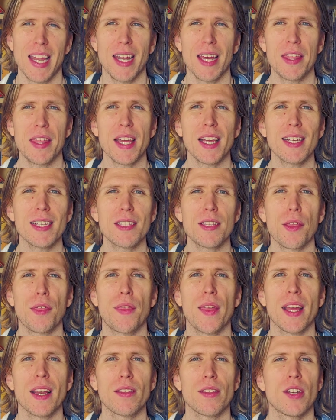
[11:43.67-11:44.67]
and I think it's the
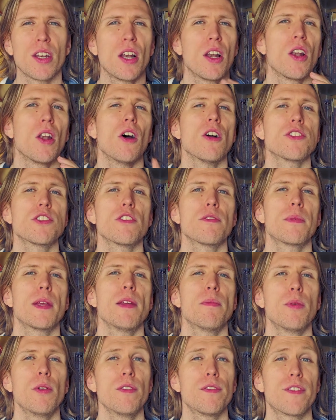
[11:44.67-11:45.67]
thing that a lot of
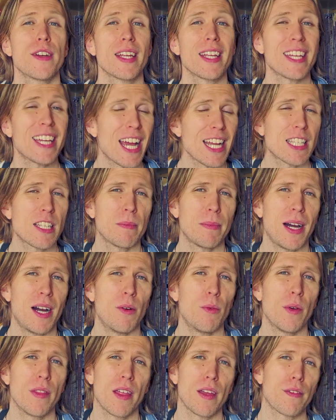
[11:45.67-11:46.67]
people forget
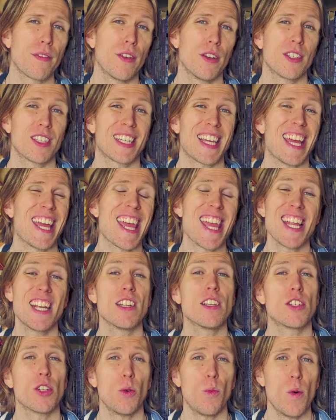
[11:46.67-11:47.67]
about when they first get
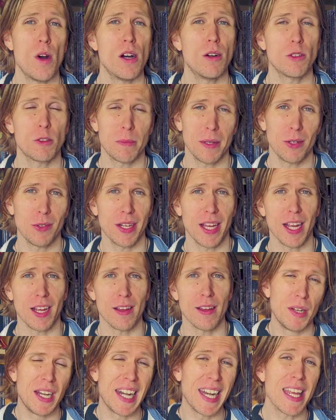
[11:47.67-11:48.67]
into world building.
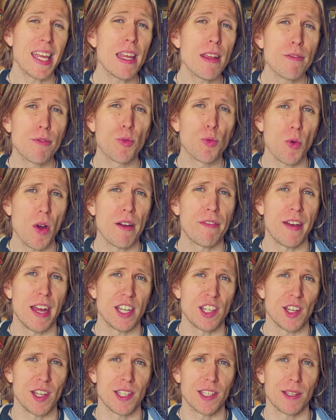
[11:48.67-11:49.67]
Leave rough
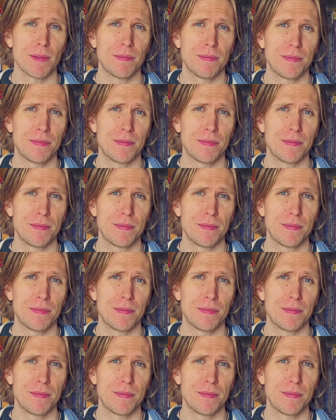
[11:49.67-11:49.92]
edges.